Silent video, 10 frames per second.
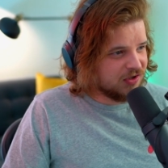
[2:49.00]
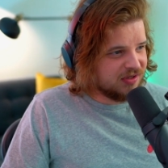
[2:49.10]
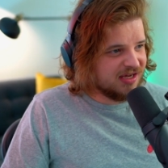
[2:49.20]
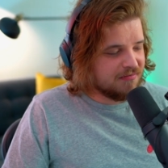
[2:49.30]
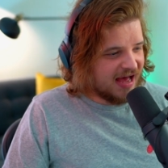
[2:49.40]

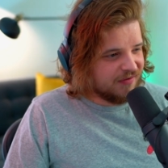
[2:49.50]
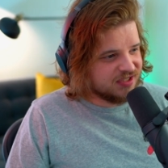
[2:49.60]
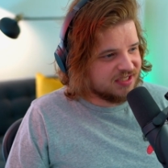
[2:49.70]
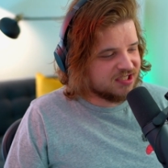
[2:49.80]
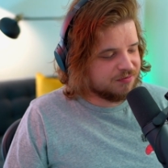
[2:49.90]
Good thing
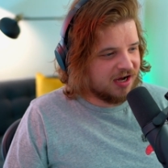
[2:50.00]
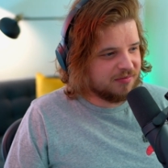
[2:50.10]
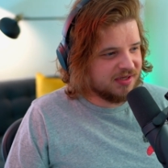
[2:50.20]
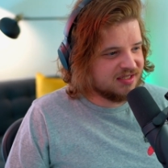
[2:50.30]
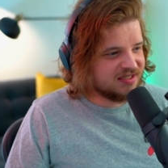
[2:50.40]
Mavis is
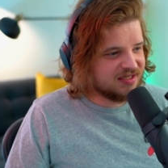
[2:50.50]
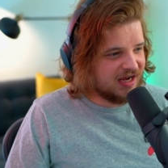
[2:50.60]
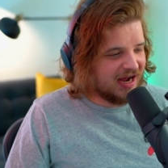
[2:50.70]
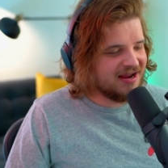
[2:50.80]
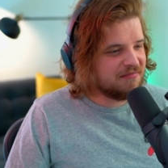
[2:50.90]
smart because
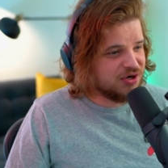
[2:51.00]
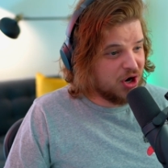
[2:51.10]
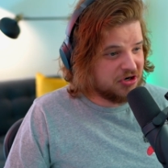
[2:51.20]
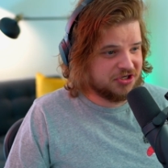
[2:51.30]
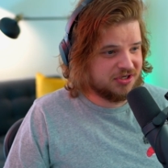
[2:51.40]
I am not.